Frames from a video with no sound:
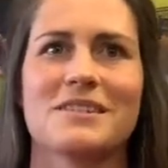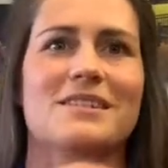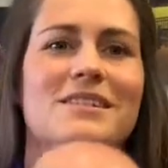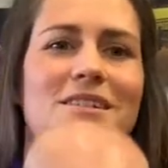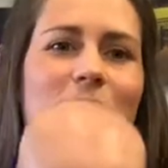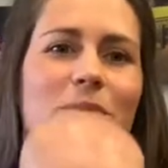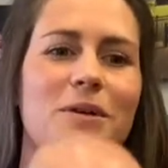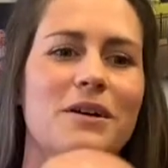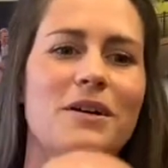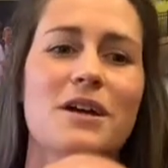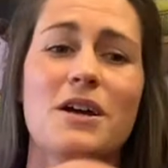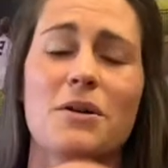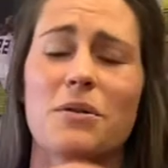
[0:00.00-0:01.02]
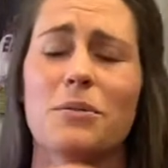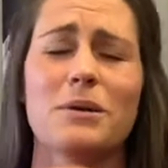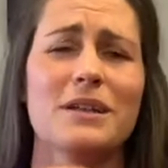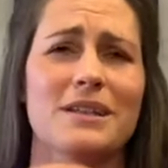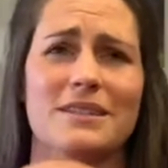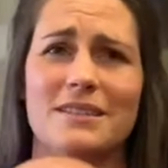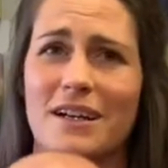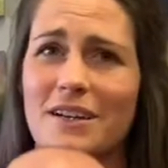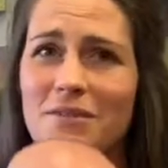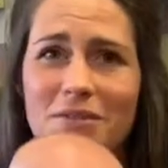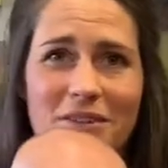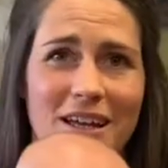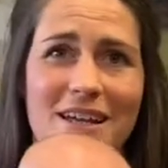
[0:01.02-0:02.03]
And so we're really excited
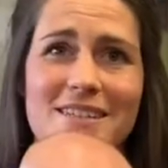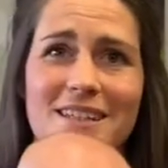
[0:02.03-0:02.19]
for that